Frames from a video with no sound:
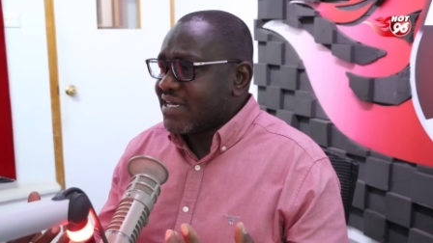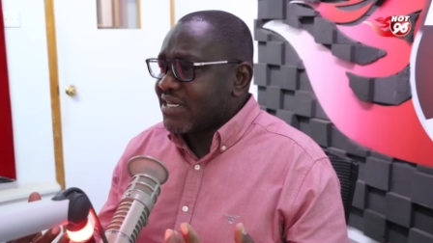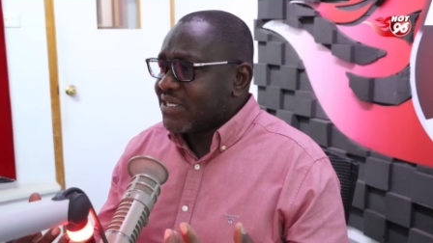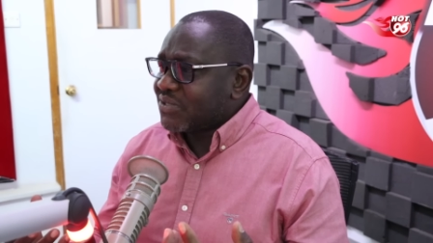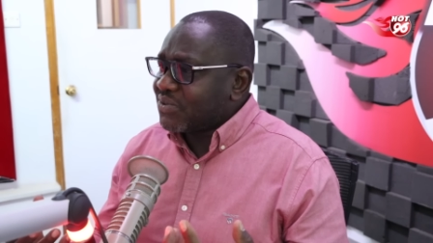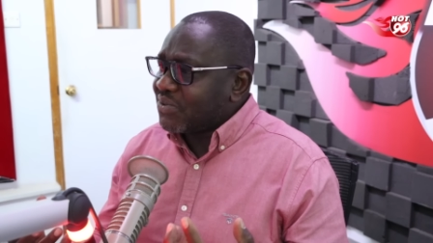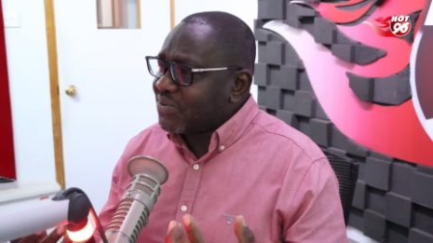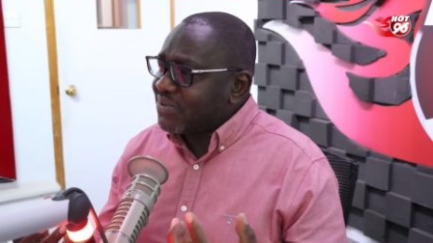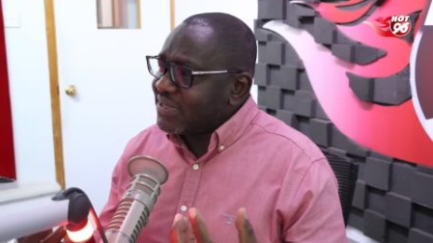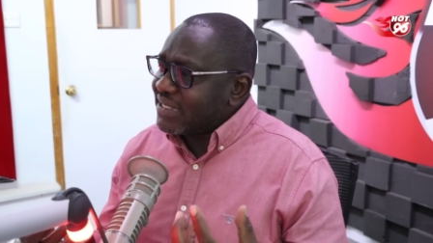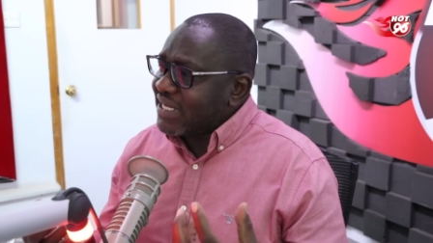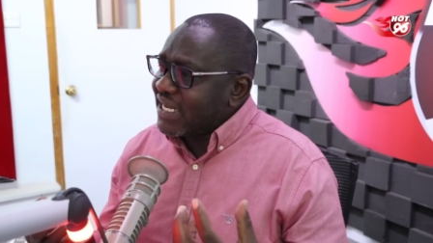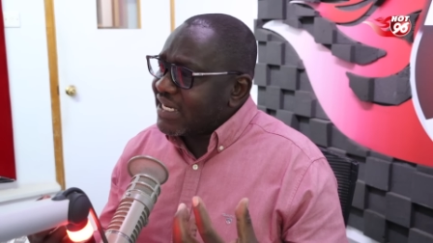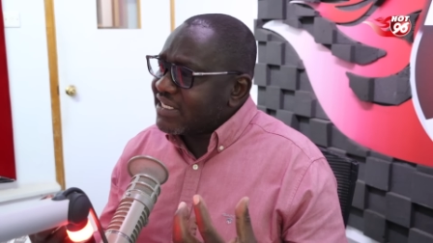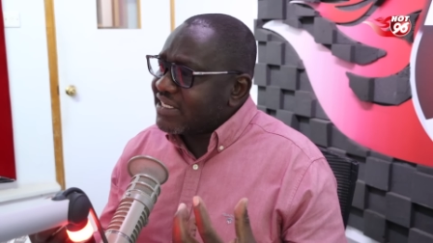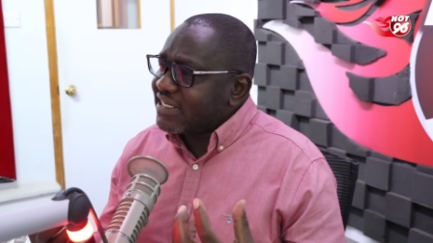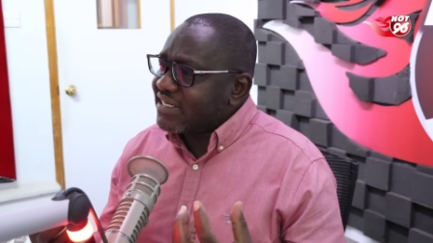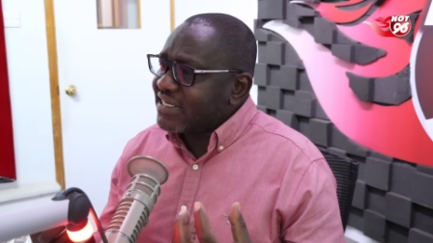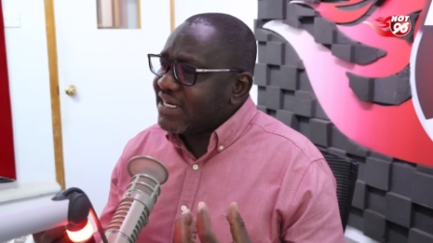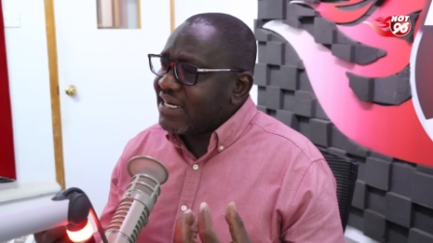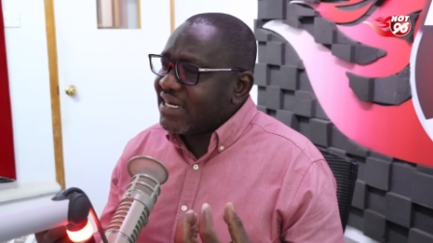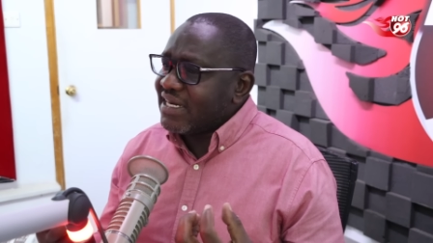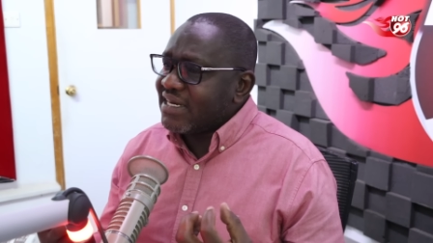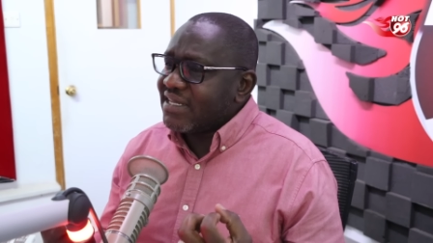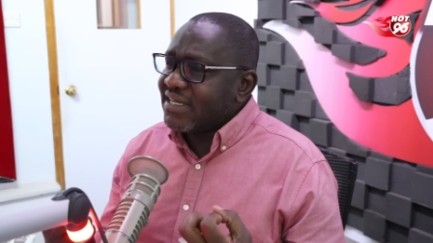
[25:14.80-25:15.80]
So that
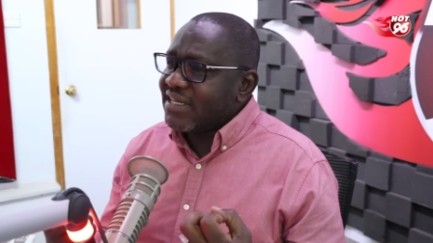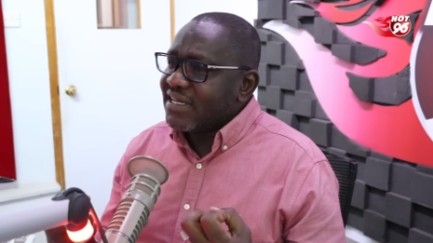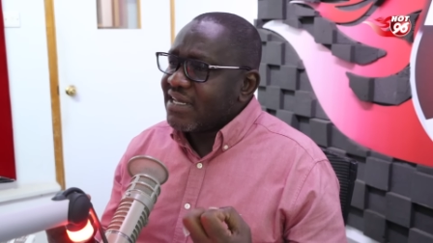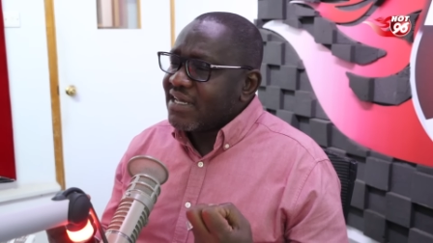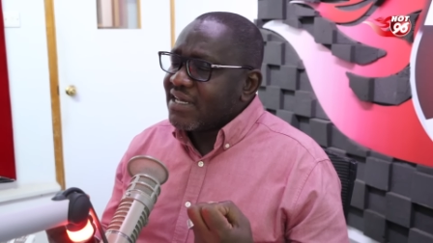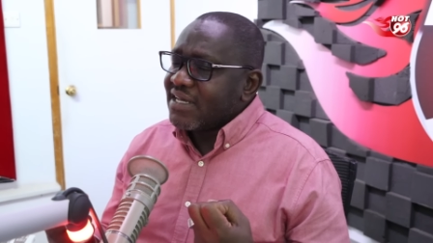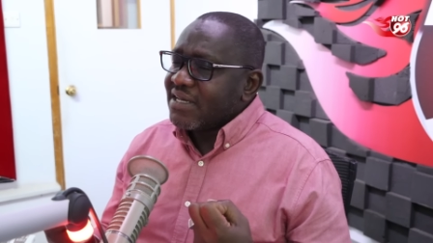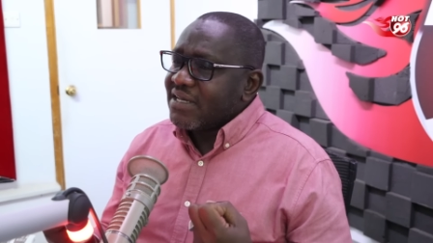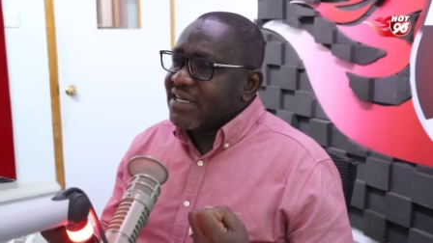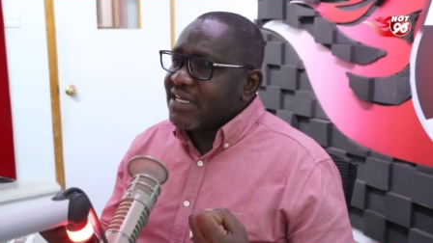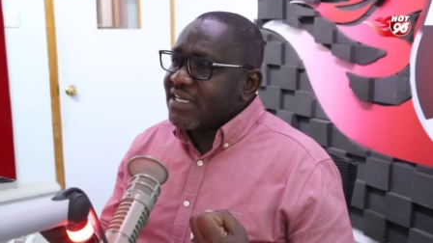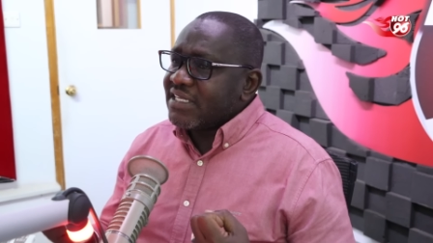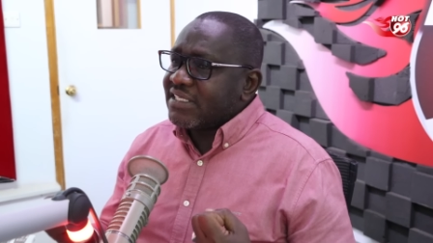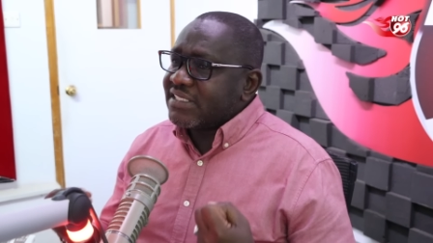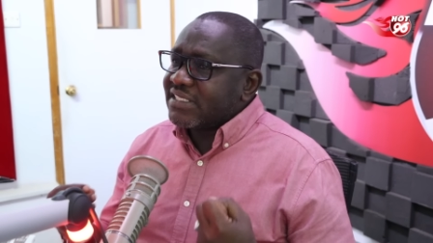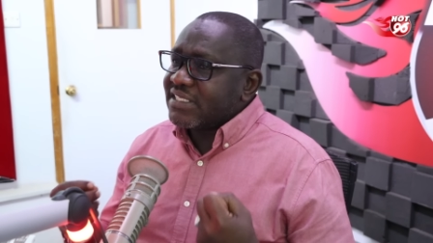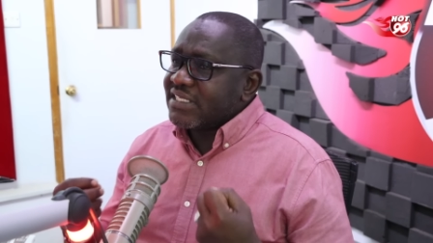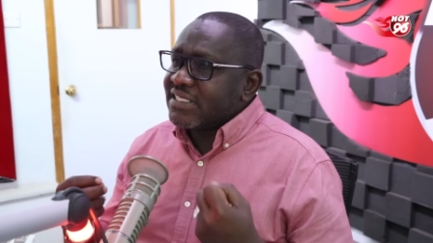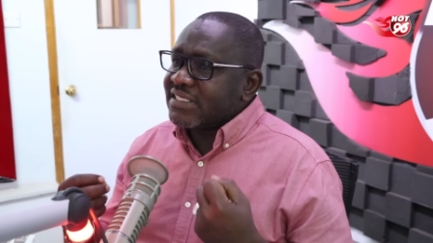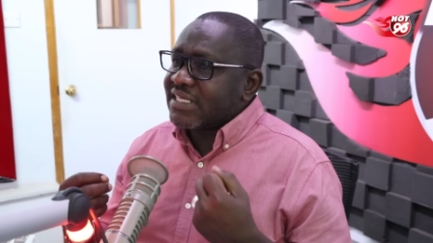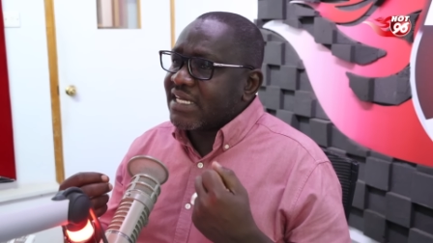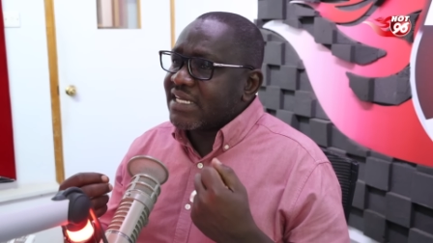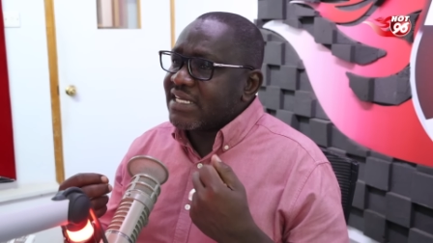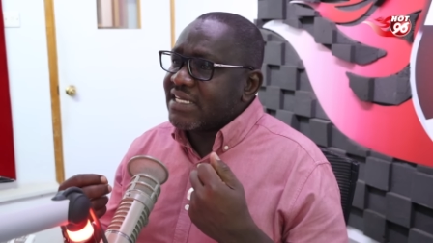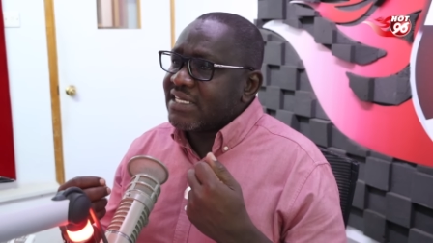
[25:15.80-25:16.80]
really, it
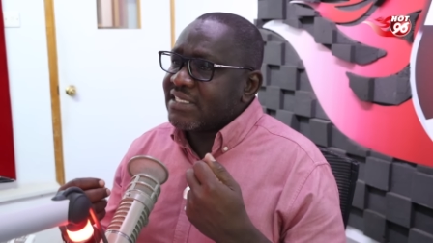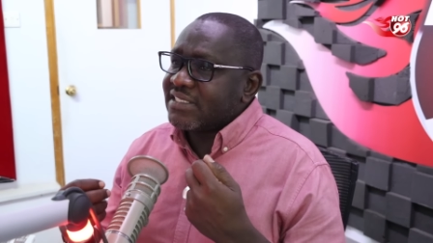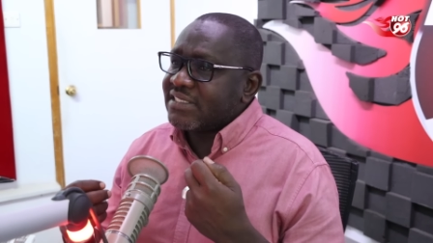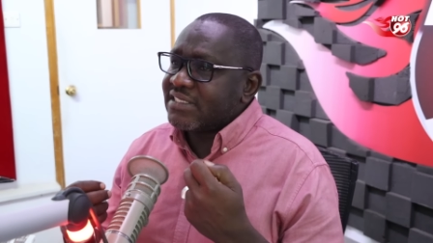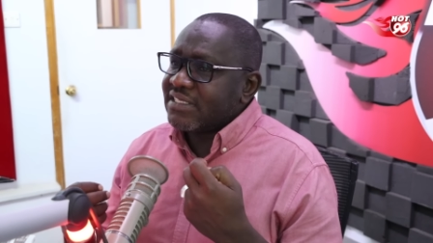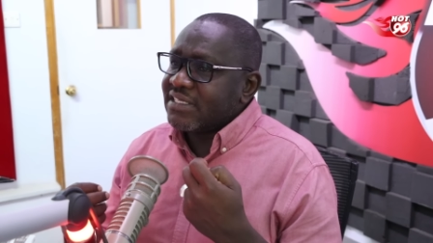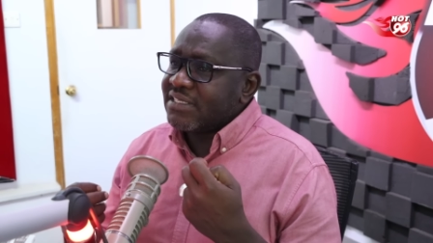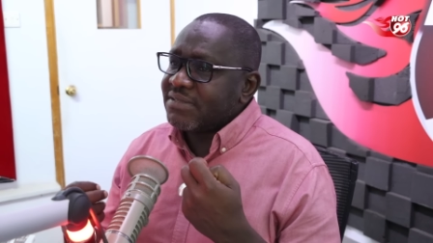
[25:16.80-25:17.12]
is a, it,